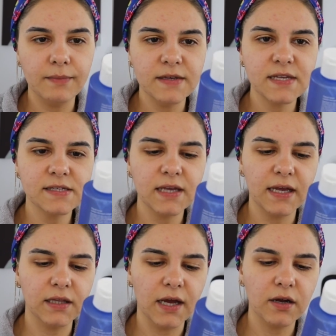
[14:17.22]
This has
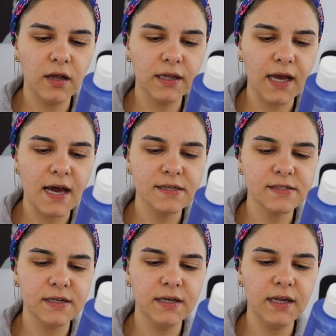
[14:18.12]
like glycolic
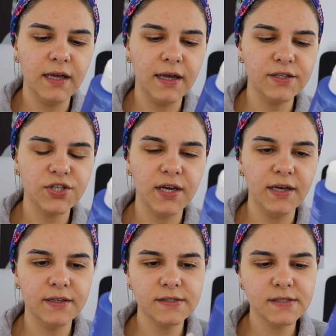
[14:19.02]
acid,
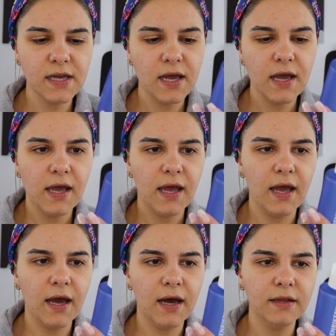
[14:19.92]
AHAs,
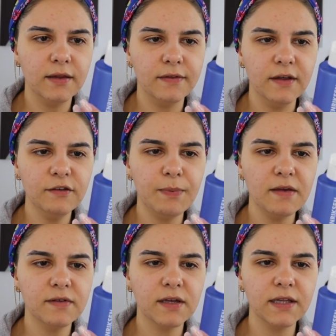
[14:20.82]
and this
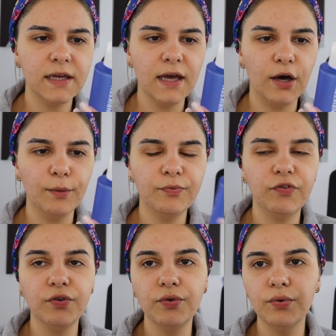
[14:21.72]
basically
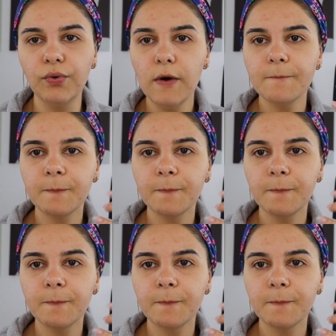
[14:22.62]
helps you